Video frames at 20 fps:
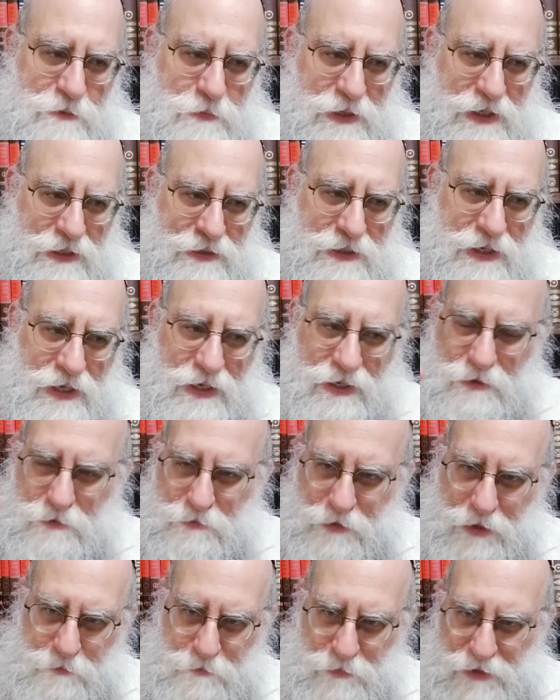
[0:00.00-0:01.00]
by the,
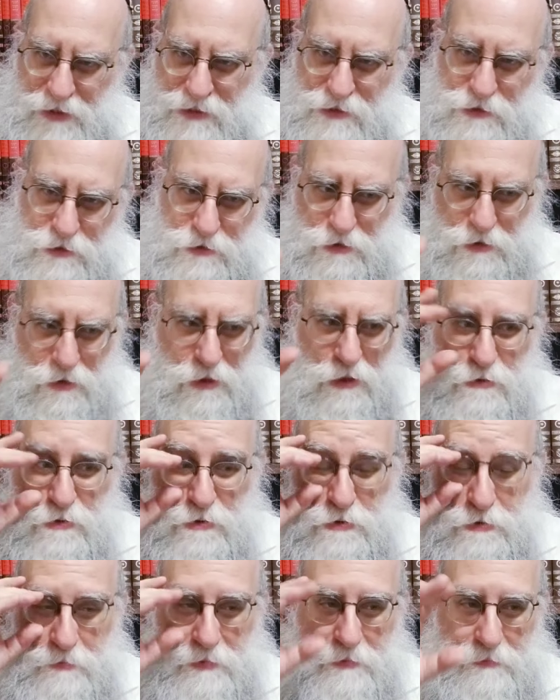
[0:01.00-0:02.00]
a place close
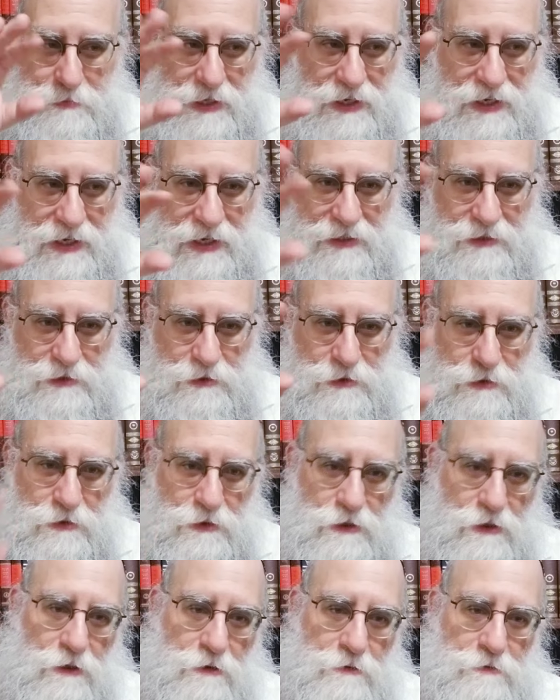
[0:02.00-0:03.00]
to the gate
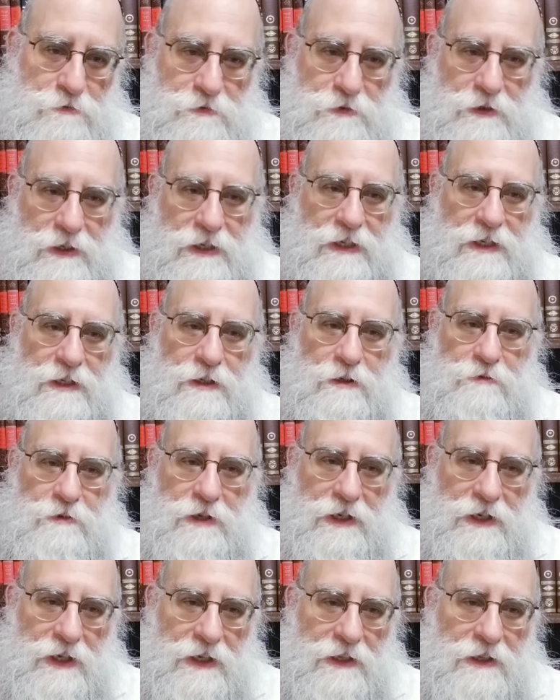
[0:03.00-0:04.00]
of, uh, of
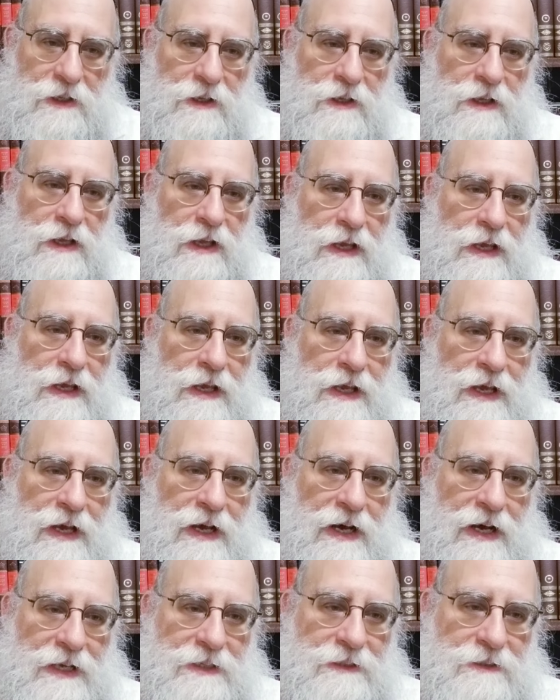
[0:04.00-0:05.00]
Gan Eden,
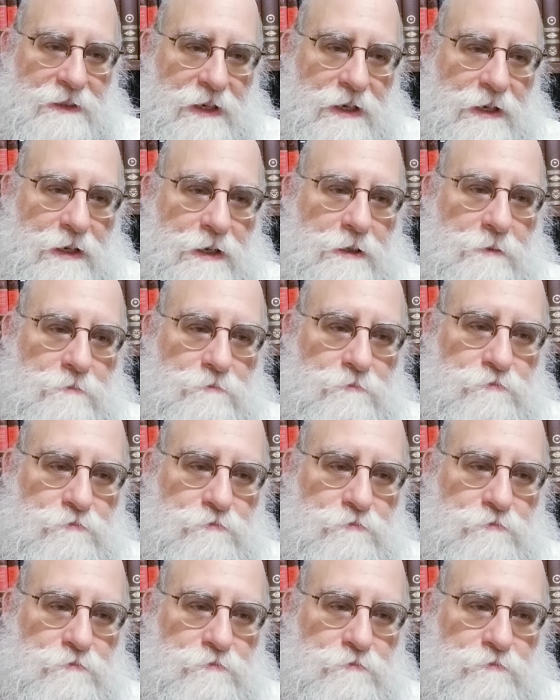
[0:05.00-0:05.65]
and there